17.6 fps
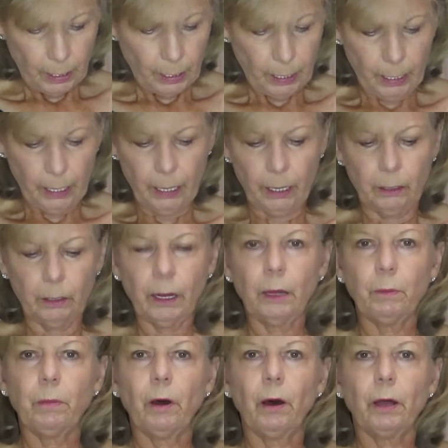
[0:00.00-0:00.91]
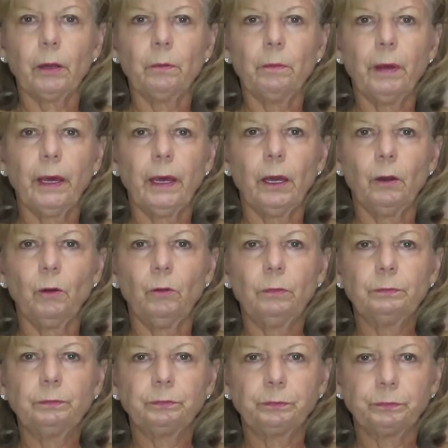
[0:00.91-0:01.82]
and a bottom
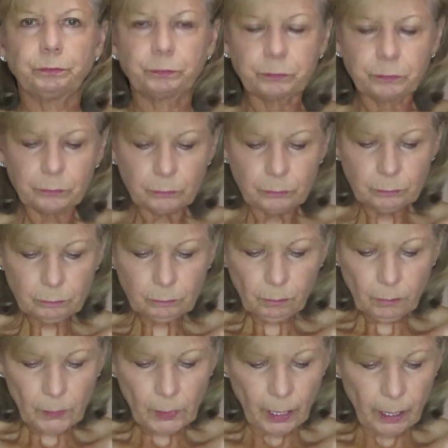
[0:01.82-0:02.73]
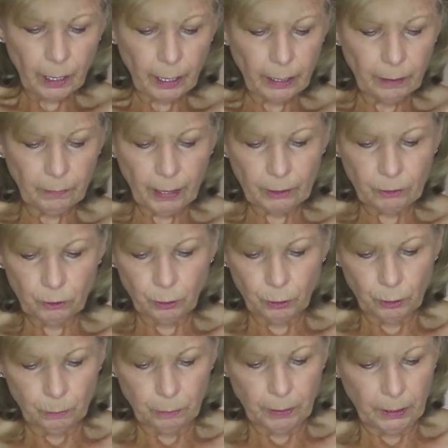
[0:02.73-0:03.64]
panel, and that's
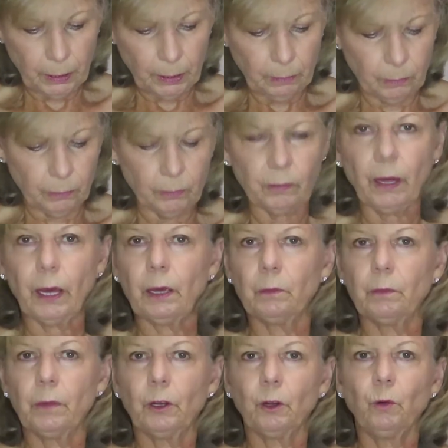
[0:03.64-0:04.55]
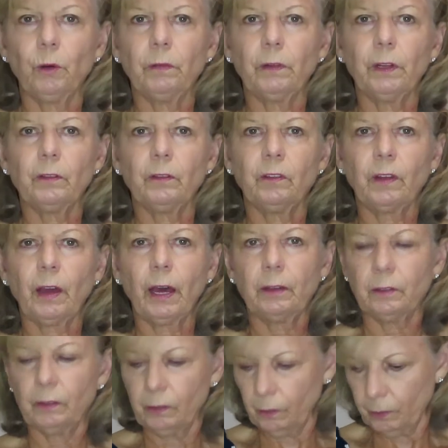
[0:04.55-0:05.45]
going to be the same equivalent
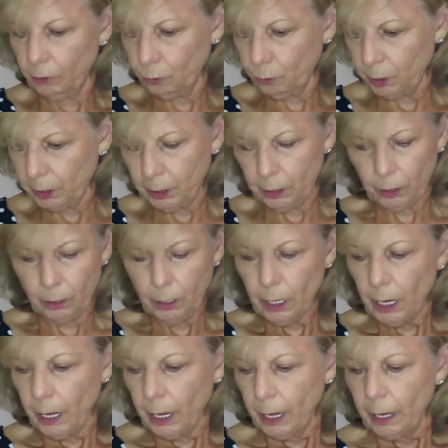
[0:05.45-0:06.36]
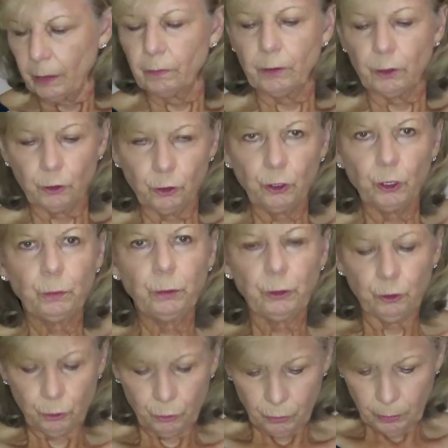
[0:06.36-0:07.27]
size as this right here. Then you're going to
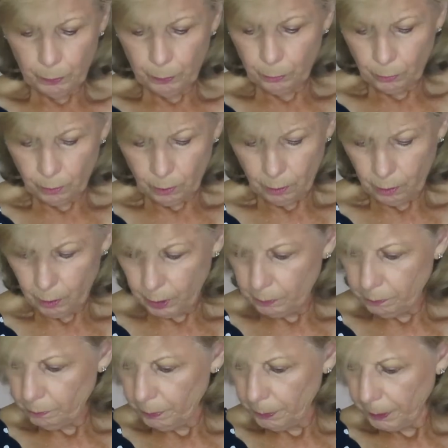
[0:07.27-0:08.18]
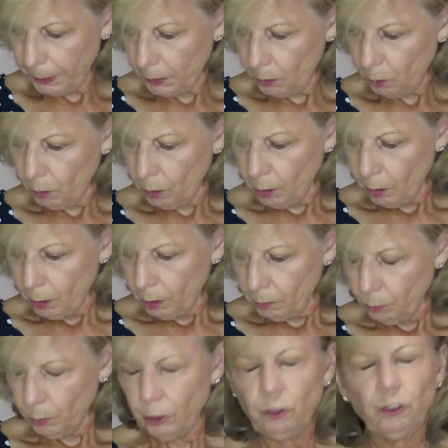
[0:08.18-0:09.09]
put your zipper on.
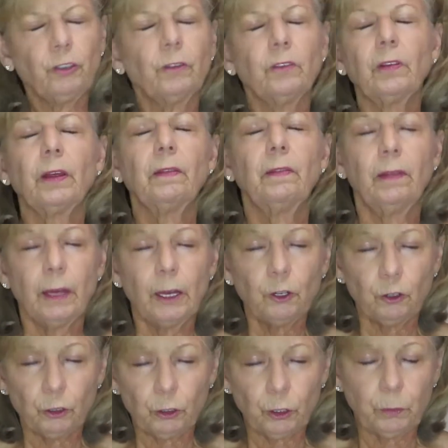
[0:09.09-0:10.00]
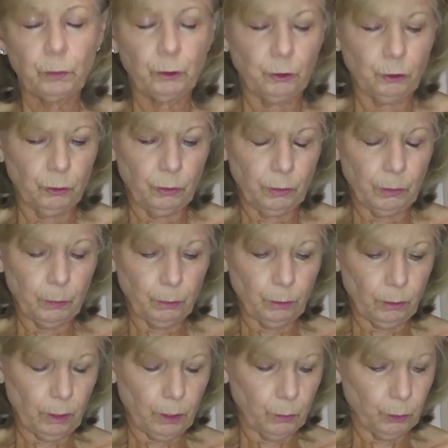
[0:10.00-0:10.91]
Well, I shouldn't say then you're going to put your
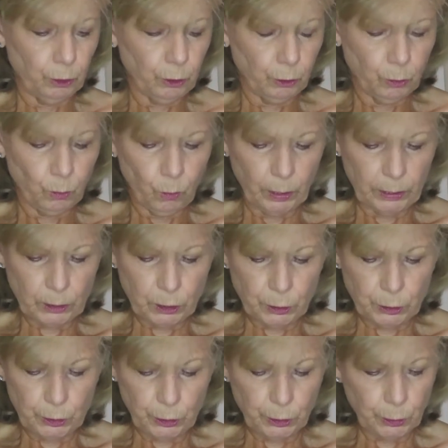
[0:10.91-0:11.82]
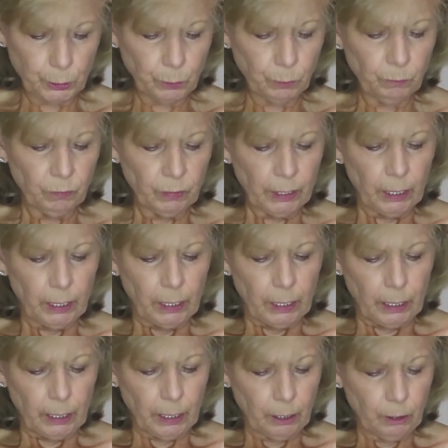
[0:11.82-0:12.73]
zipper on. What you're going to do
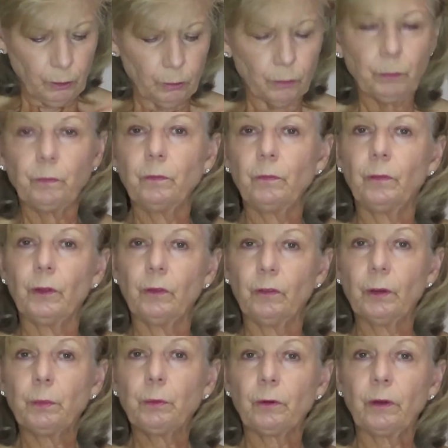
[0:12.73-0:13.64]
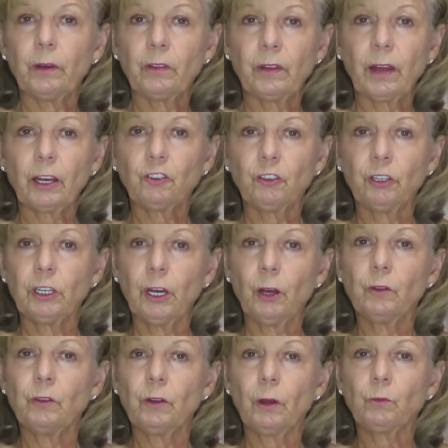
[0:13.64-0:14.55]
is the zipper actually
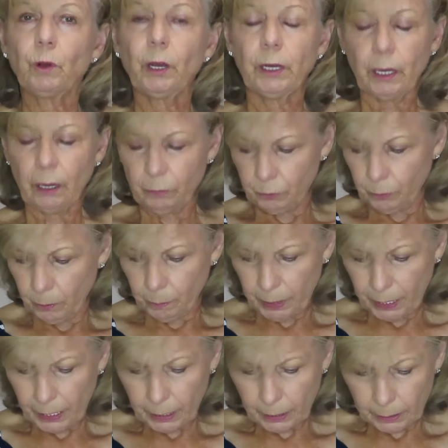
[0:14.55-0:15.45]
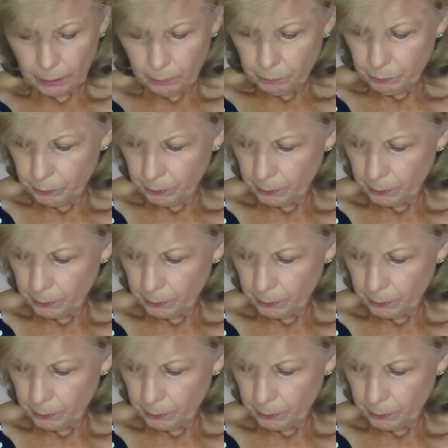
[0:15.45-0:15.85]
goes on right after the batting.